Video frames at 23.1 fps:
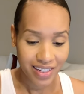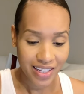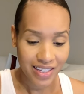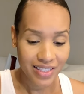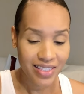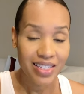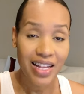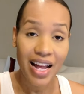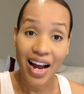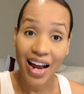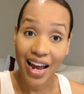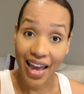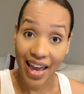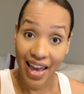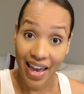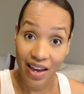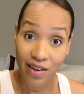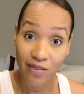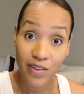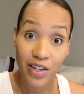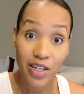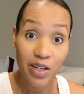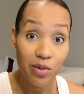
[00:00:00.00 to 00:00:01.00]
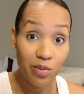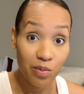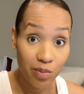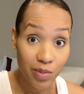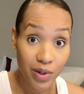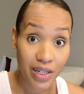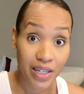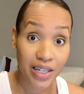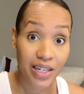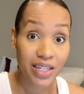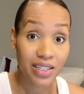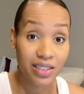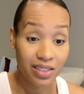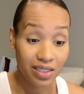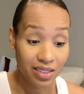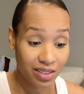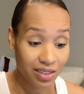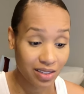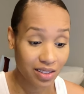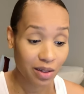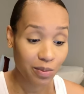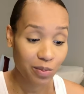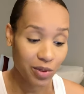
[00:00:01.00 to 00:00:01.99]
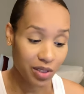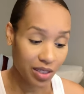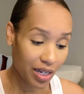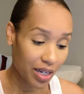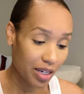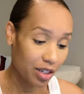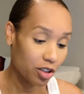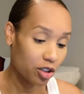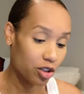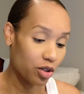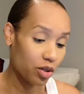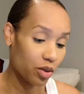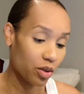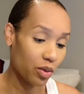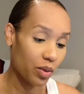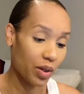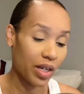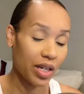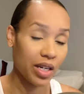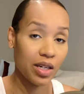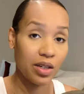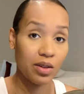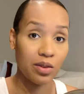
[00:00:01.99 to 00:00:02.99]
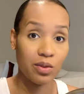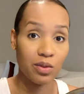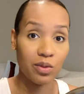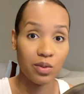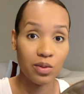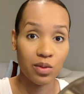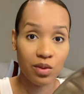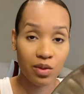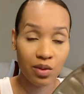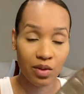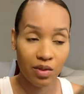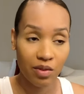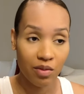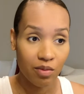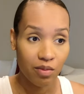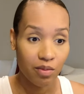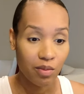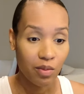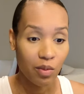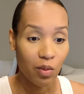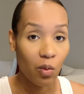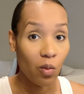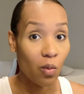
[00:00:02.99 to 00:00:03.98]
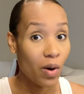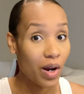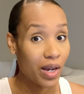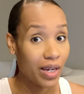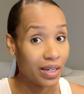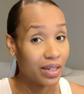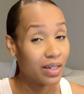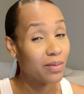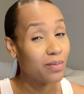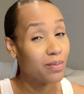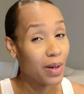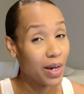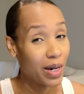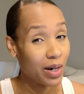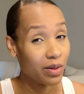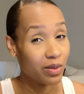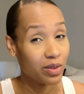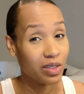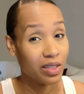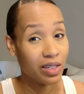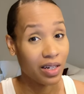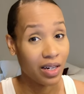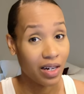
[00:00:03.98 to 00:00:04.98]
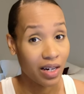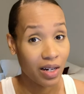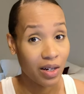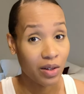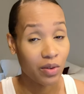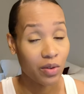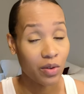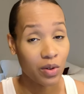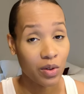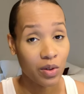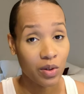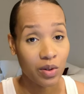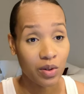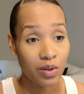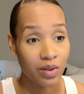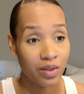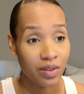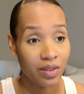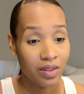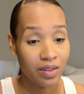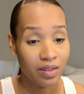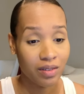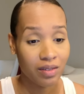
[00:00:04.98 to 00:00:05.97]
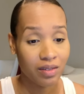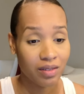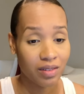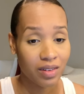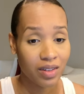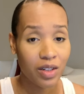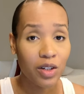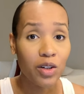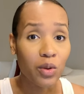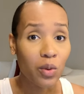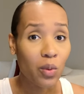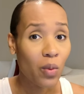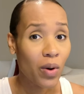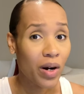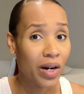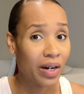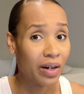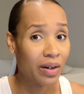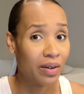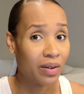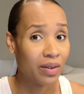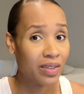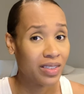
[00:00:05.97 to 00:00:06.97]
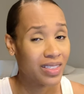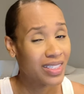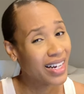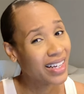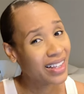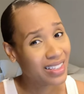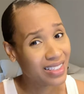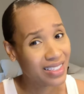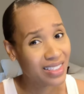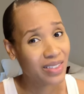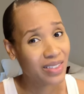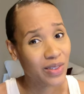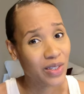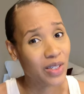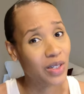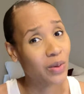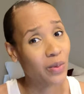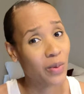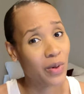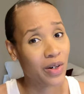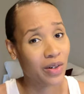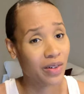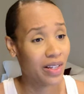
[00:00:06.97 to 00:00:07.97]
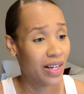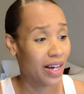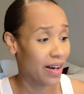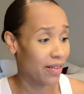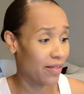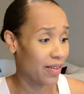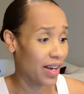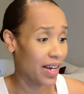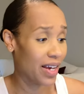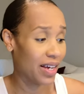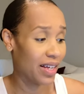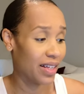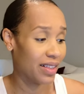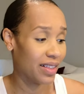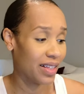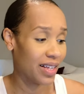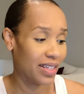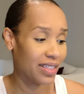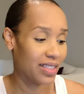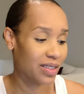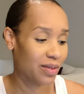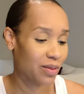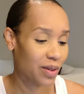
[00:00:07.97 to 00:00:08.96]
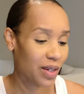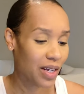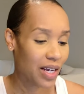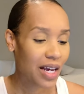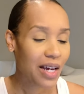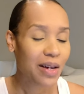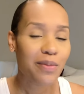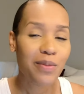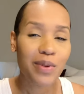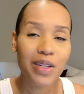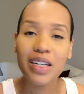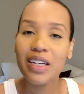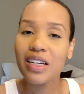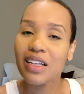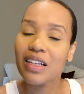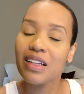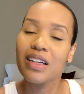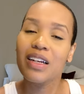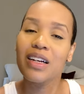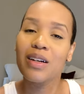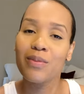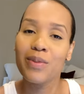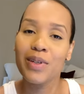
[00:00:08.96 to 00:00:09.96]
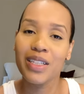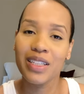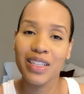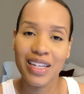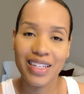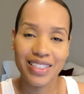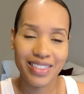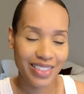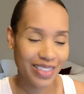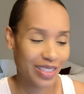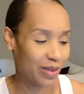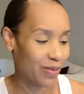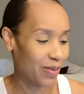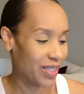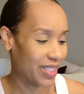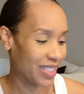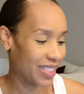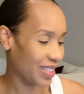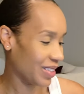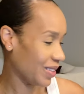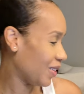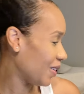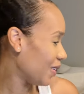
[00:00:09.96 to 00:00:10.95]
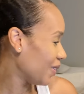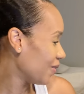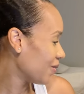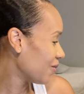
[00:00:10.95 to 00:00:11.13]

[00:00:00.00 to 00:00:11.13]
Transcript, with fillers: it's not heavy, but it's substantial in weight compared to other cookware, stainless cookware that I've had that's been a, a bit less expensive.